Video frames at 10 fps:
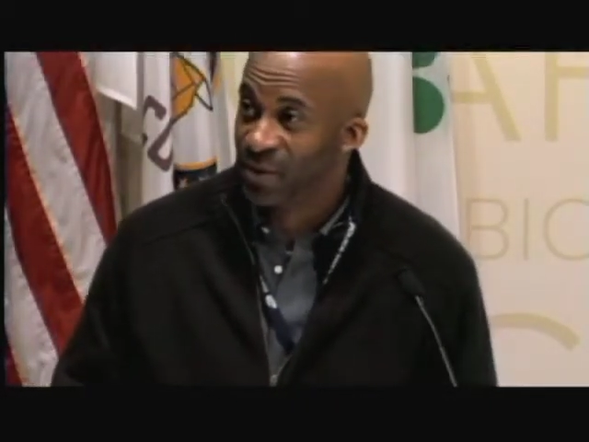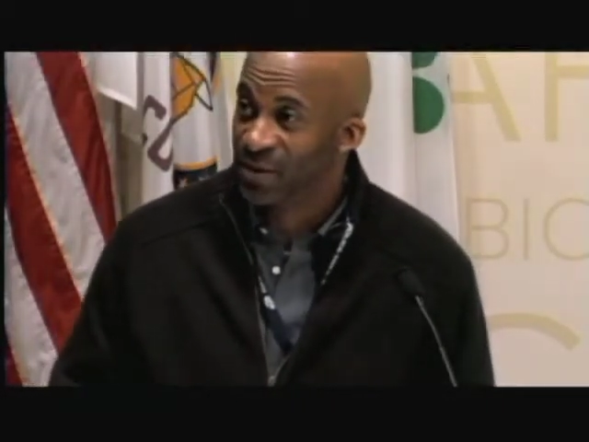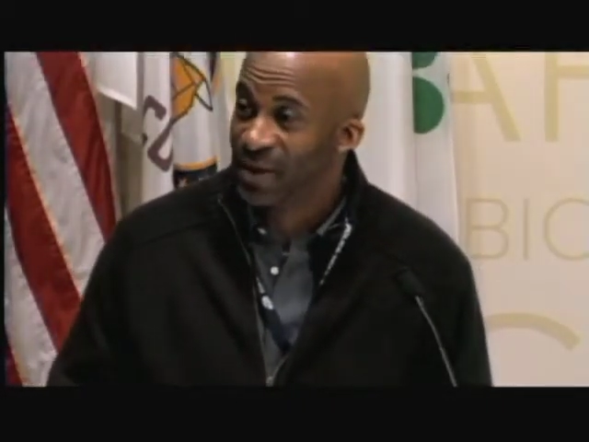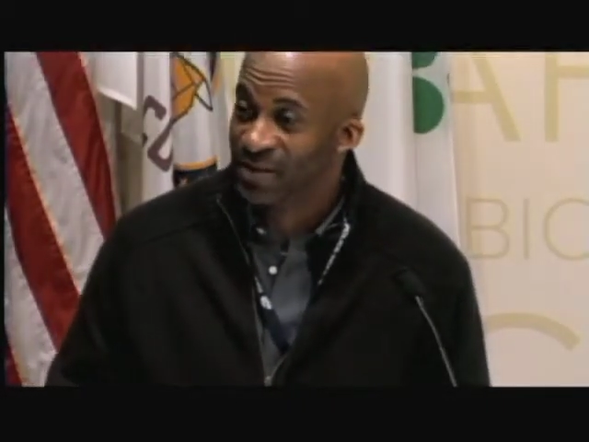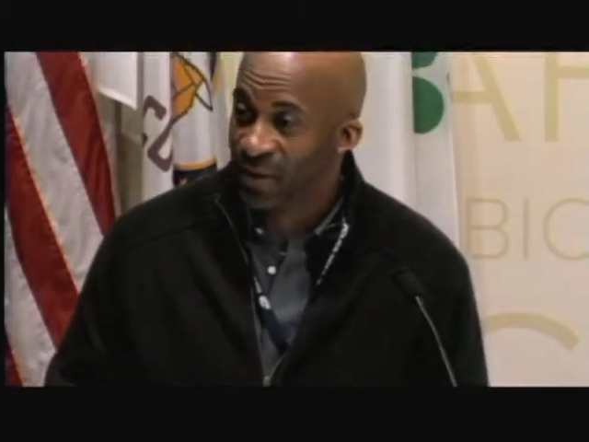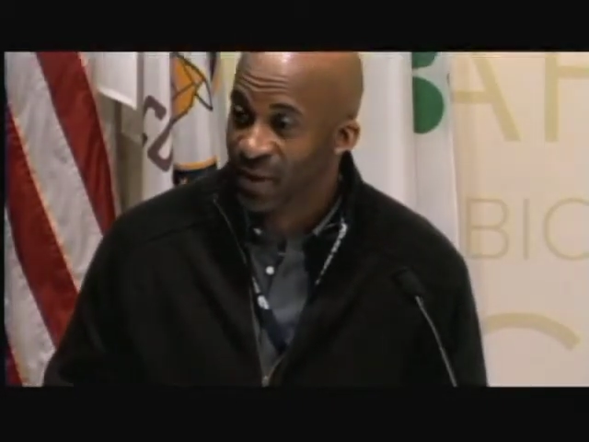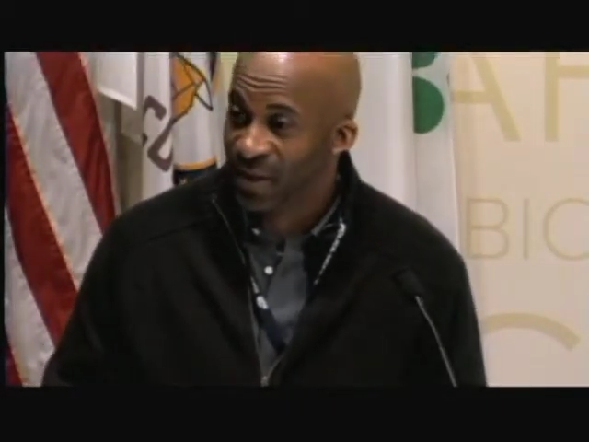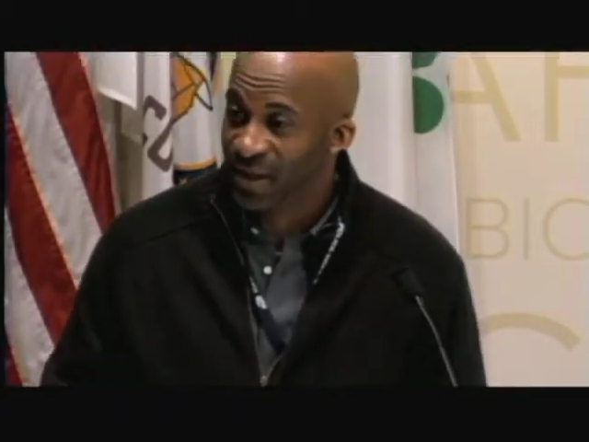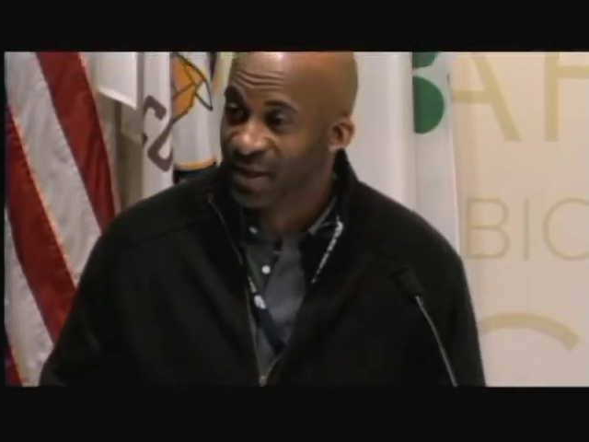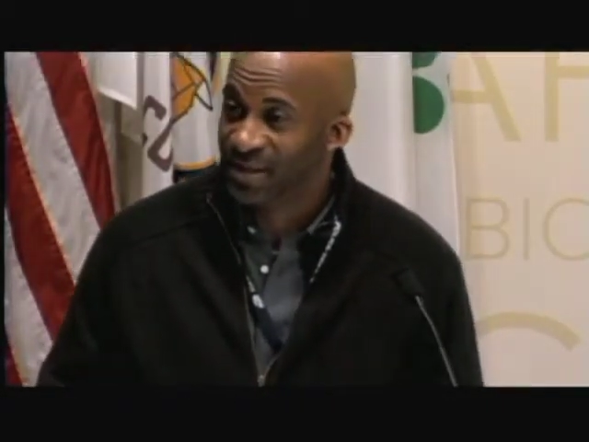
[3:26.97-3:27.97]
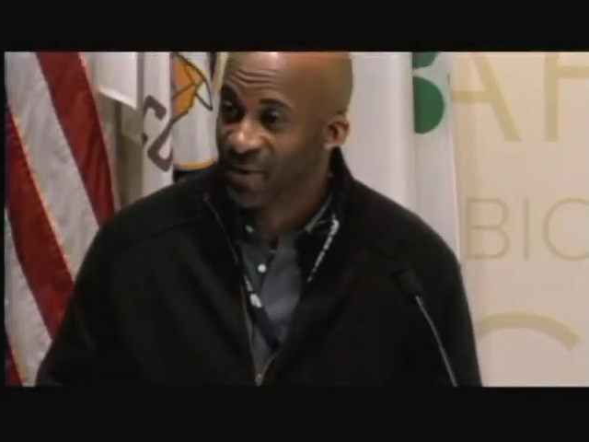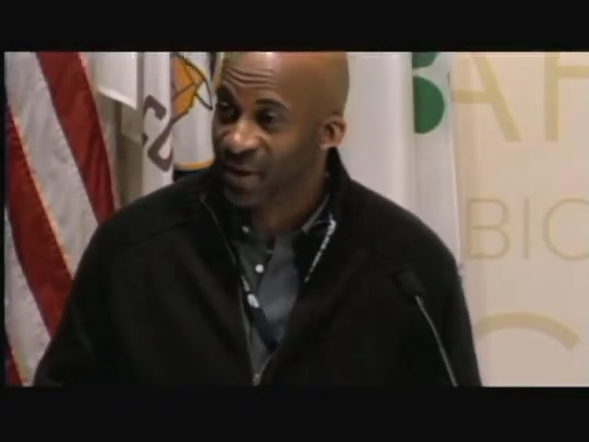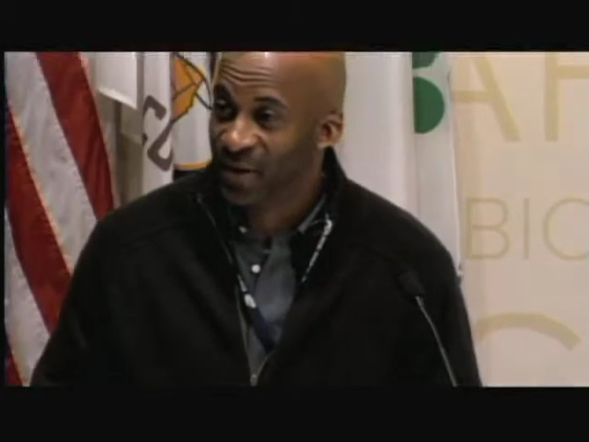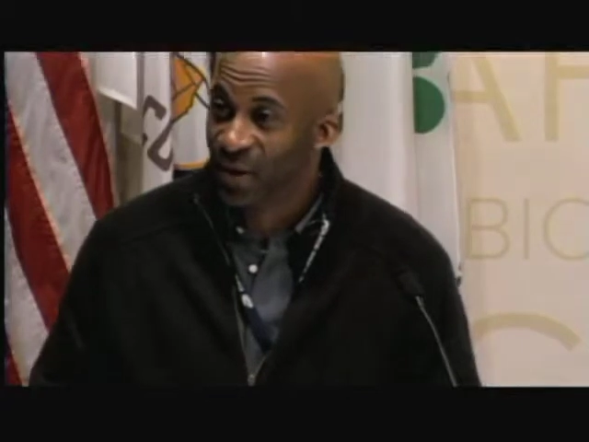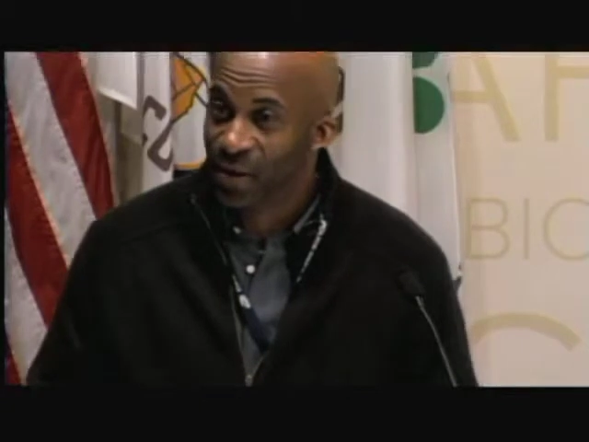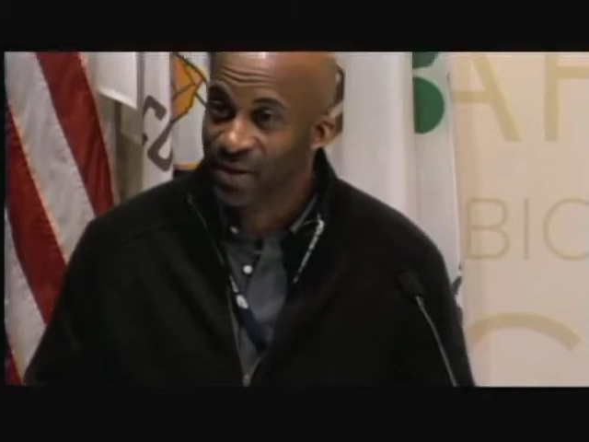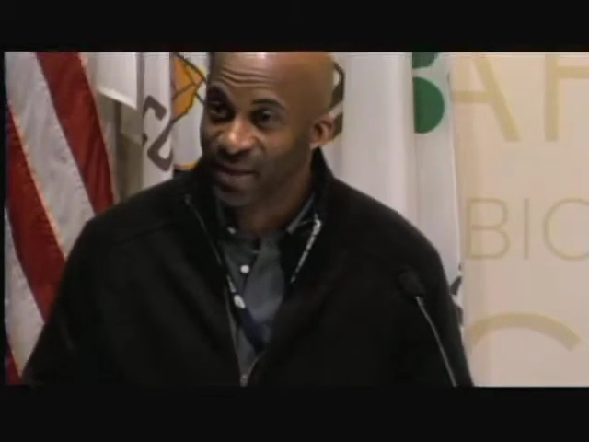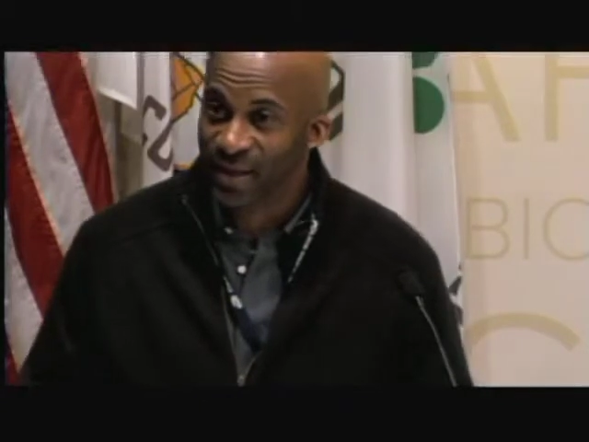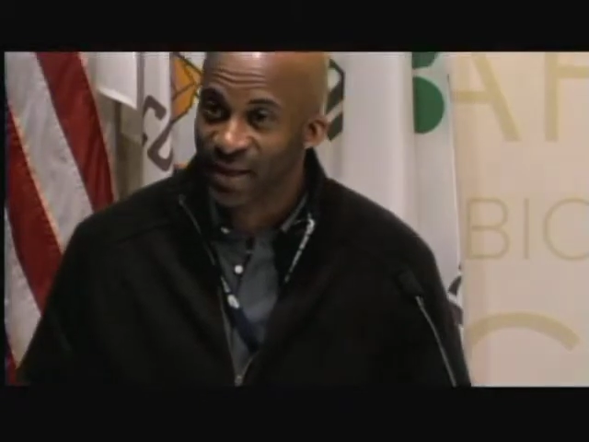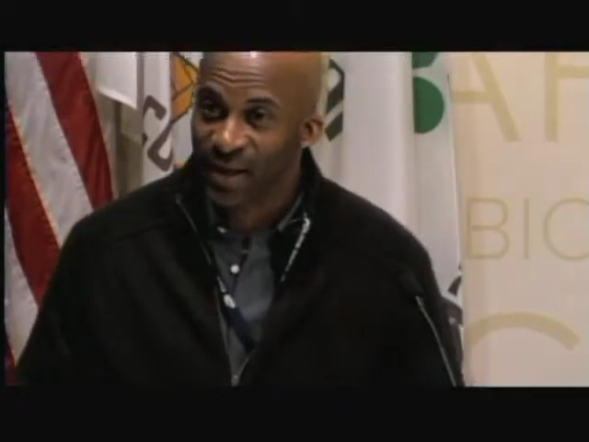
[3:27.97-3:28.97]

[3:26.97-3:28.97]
so that's very good and that's very encouraging.